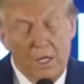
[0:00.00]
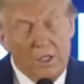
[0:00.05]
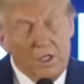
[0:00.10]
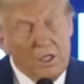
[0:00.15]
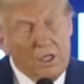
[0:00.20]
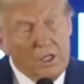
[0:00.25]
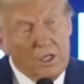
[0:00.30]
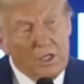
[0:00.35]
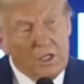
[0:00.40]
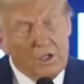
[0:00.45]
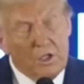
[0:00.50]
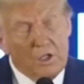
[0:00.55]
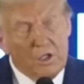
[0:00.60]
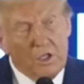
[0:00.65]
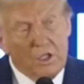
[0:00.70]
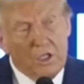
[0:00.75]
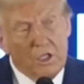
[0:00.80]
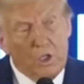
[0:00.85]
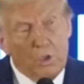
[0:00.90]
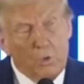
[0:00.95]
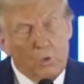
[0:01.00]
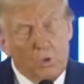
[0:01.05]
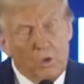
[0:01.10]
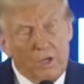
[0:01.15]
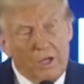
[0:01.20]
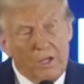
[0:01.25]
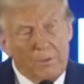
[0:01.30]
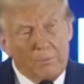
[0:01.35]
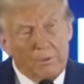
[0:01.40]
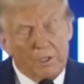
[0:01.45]
I did another thing. You
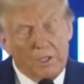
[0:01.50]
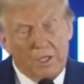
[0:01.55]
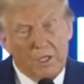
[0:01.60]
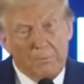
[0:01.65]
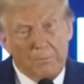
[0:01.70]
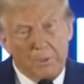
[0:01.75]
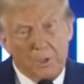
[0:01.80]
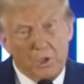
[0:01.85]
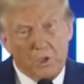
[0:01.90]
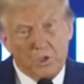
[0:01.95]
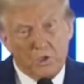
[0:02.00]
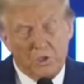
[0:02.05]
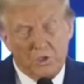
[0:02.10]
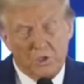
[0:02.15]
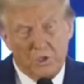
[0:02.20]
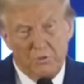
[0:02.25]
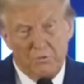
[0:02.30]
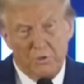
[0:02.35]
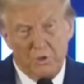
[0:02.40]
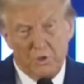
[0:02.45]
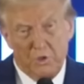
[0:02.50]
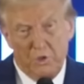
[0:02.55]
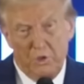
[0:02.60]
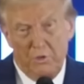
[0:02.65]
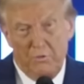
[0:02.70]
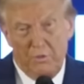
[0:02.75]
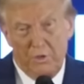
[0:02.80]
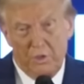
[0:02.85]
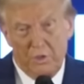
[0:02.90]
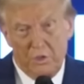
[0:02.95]
weren't able to get, because of civil
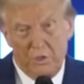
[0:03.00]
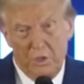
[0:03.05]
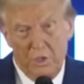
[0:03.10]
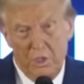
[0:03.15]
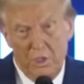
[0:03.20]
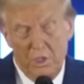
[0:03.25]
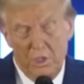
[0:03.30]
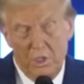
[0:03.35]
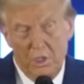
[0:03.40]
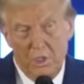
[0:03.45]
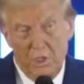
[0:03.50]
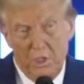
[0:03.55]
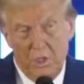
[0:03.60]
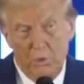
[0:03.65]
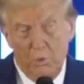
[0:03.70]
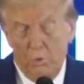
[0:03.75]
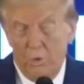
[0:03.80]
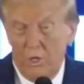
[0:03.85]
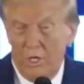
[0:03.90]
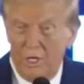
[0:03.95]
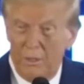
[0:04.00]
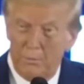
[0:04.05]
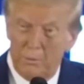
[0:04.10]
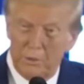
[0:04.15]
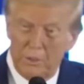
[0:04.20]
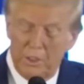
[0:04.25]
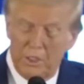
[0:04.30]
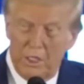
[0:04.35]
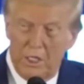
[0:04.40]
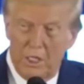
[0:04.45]
service, you weren't
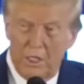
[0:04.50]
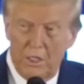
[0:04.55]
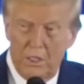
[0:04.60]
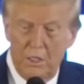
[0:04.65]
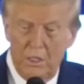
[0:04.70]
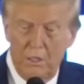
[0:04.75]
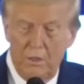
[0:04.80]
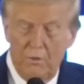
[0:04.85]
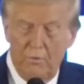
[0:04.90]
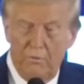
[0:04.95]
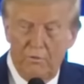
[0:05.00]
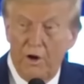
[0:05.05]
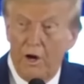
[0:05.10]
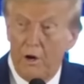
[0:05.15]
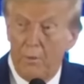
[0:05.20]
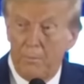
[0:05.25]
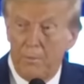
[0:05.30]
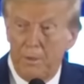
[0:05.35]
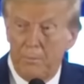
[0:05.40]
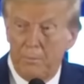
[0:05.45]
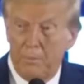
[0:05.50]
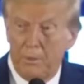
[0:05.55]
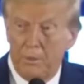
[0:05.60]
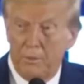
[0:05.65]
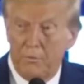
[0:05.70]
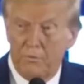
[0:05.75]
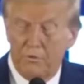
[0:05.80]
able to get fire people.